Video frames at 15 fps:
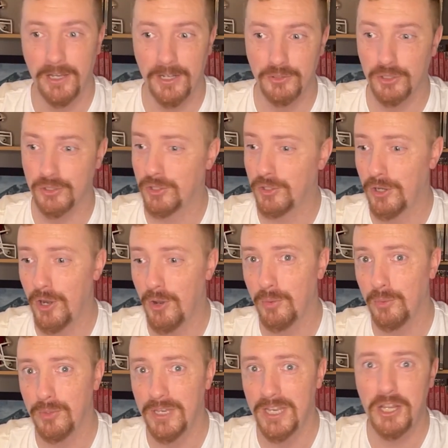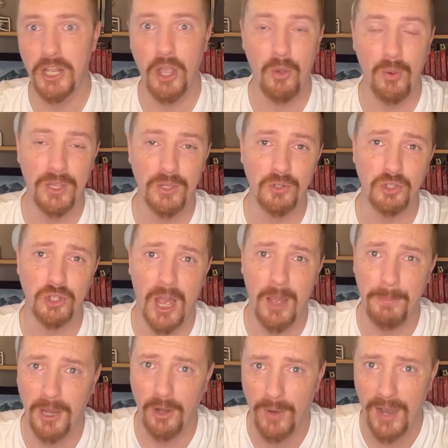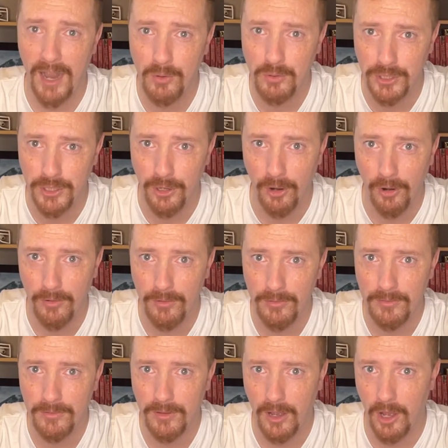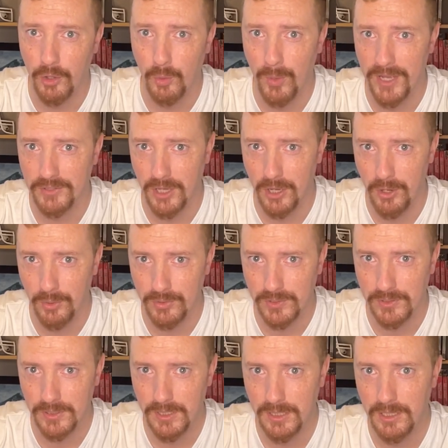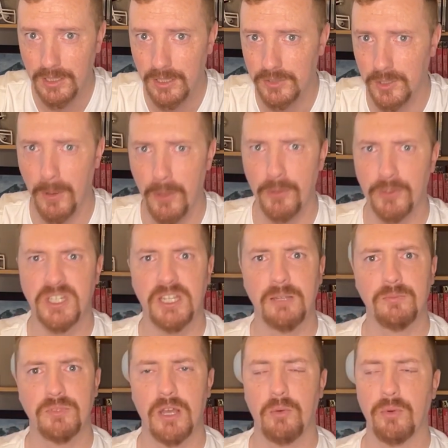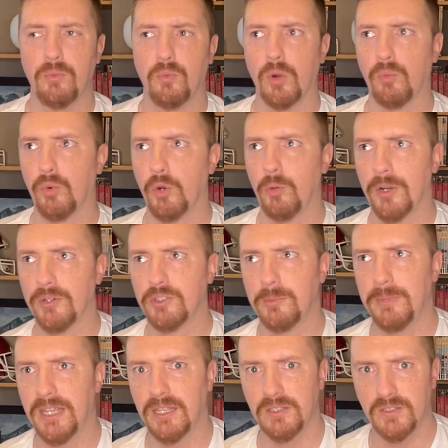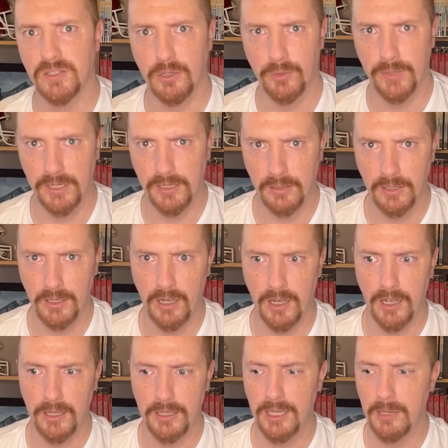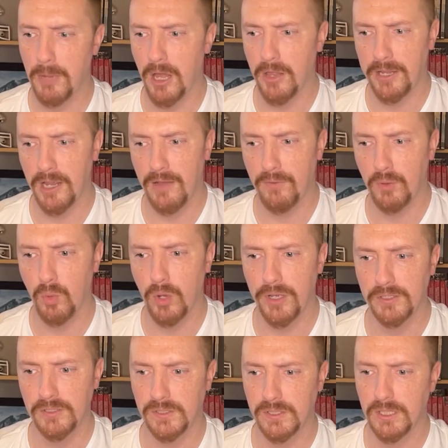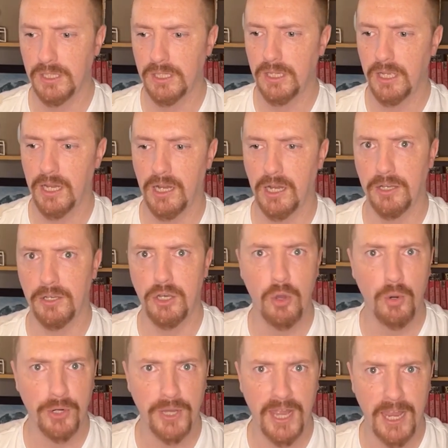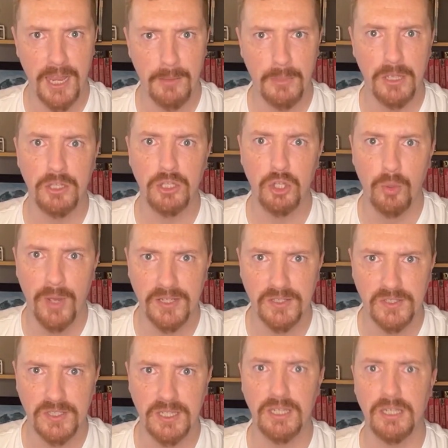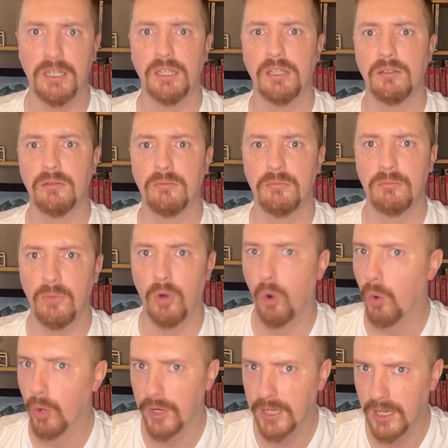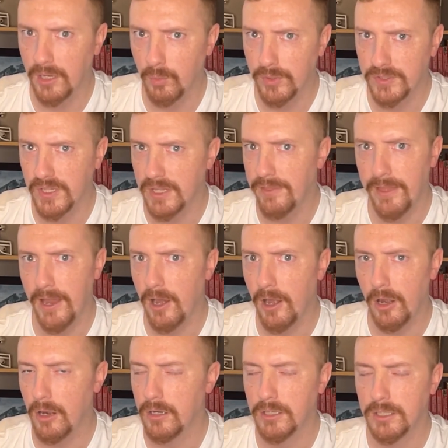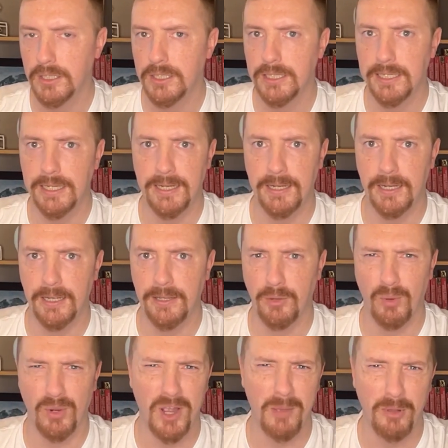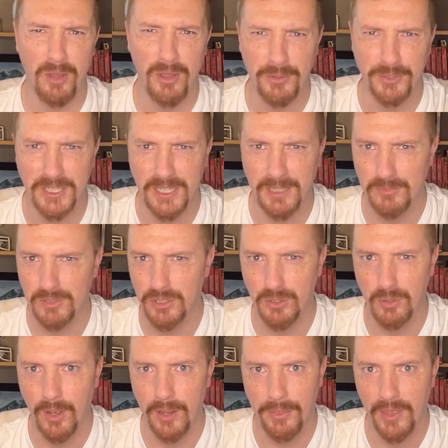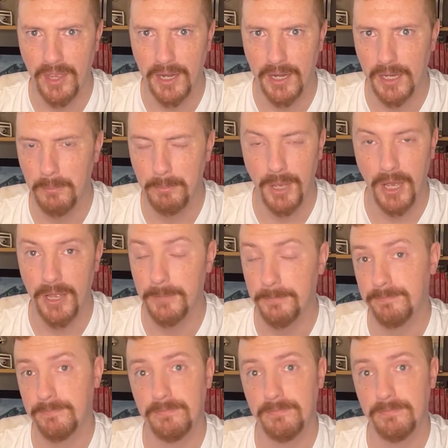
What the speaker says: just so you know, Nico is shopping around here on the West Coast. Some other teams that were rumored to be considering Iamaleava was Notre Dame, USC, Oregon was in there. And there were a couple other teams too, I think. But